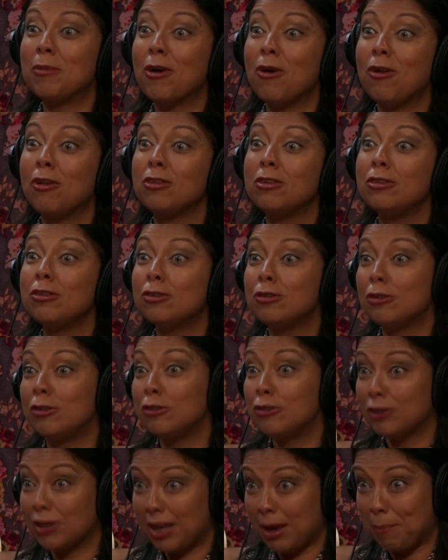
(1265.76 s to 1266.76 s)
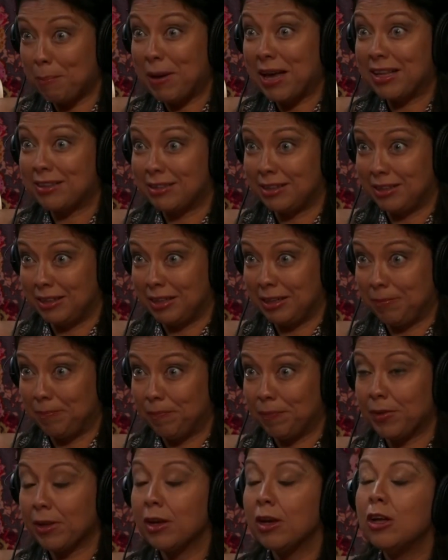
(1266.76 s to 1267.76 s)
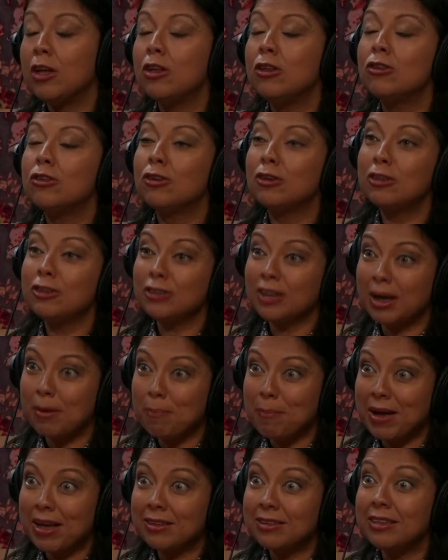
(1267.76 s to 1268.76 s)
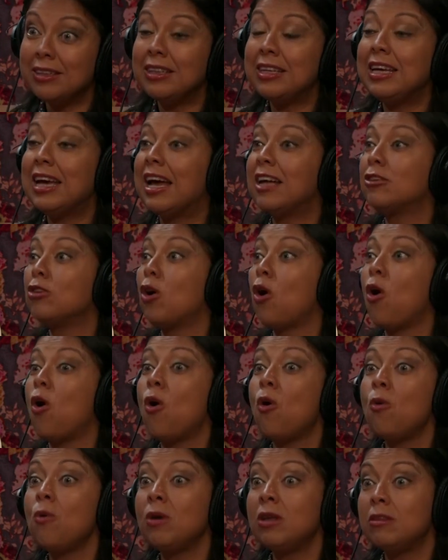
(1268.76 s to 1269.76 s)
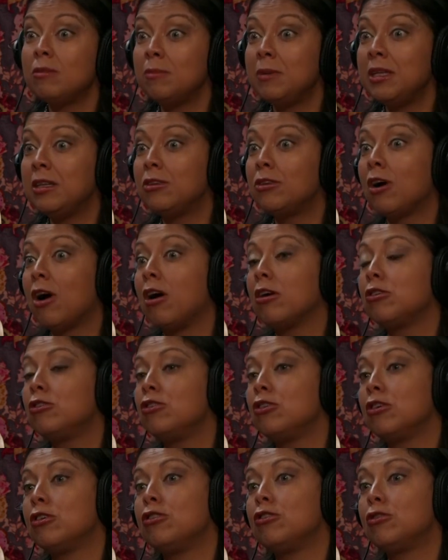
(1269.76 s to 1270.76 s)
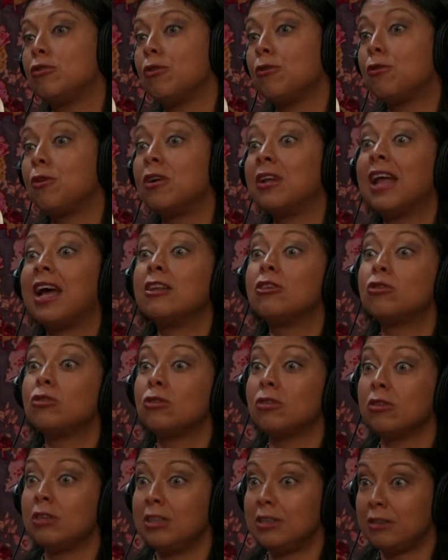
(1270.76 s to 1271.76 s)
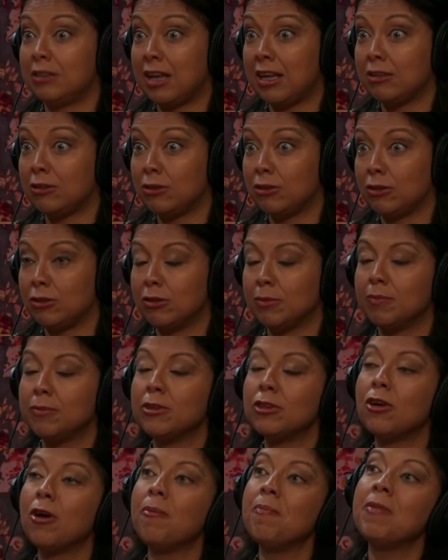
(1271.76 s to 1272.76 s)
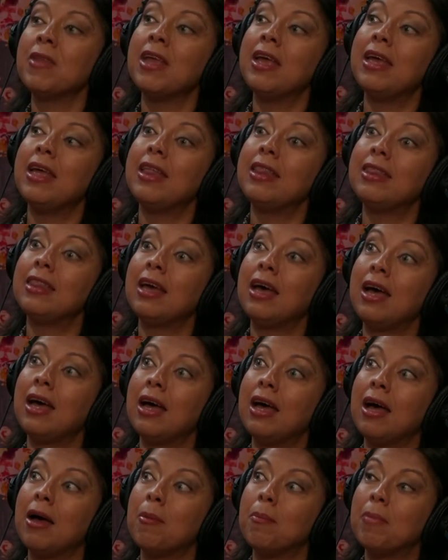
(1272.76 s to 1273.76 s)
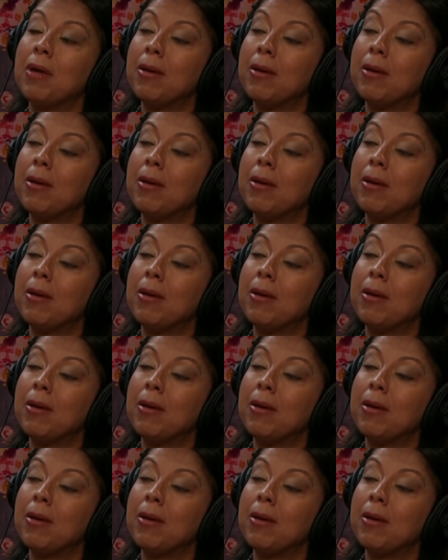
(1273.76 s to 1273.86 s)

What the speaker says: called surge capacity. Surge capacity has always been taught just for natural disasters. So the